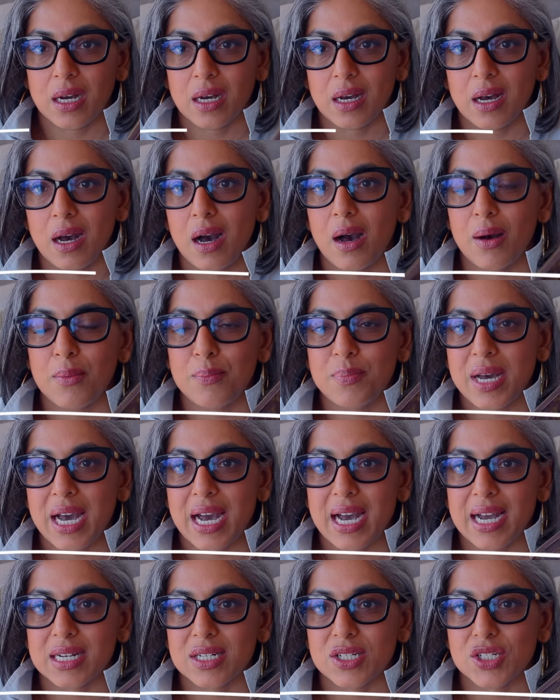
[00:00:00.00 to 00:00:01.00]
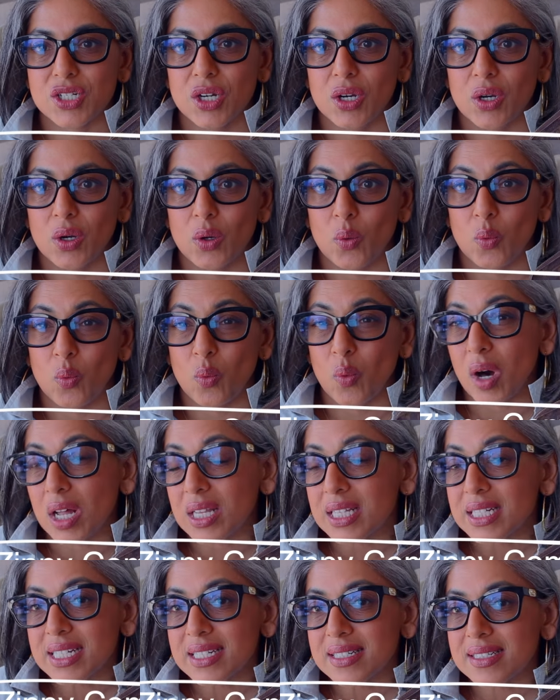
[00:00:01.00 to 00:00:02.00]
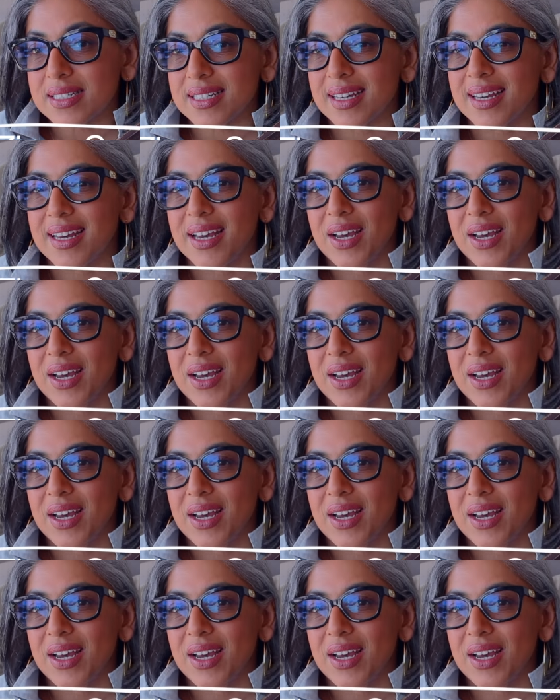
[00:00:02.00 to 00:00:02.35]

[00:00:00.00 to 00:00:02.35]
compact wallet,